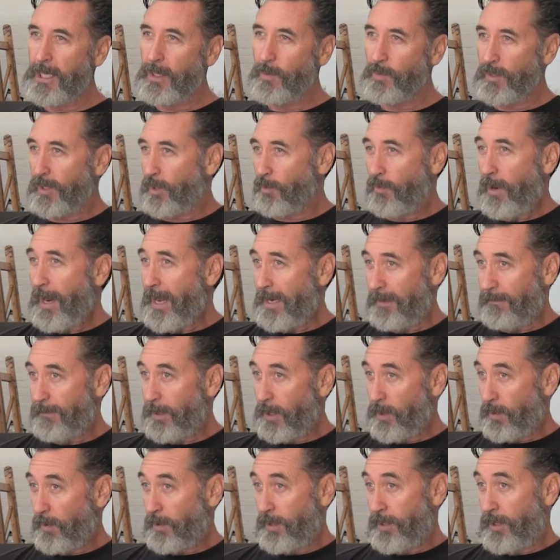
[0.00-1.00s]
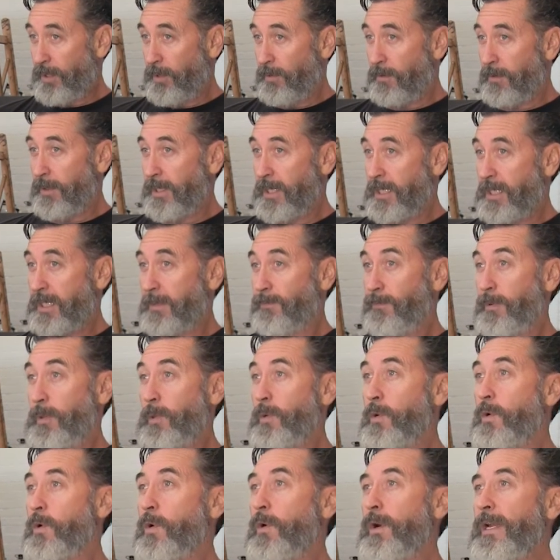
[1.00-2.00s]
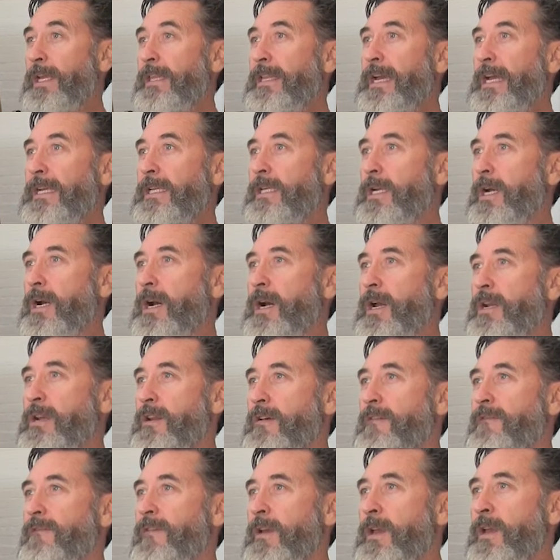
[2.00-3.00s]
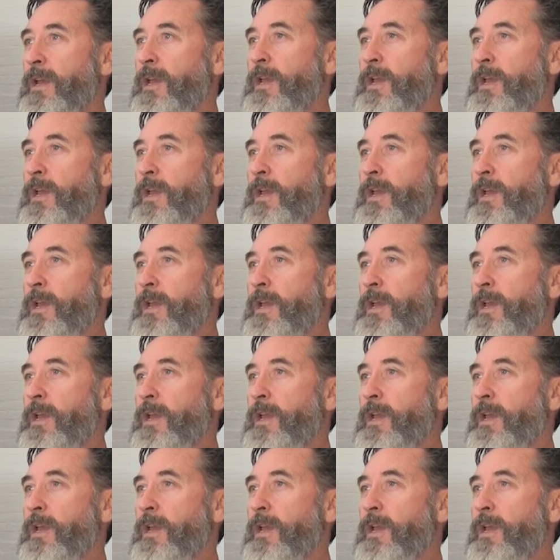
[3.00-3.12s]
was great, because you were exploring that kind of,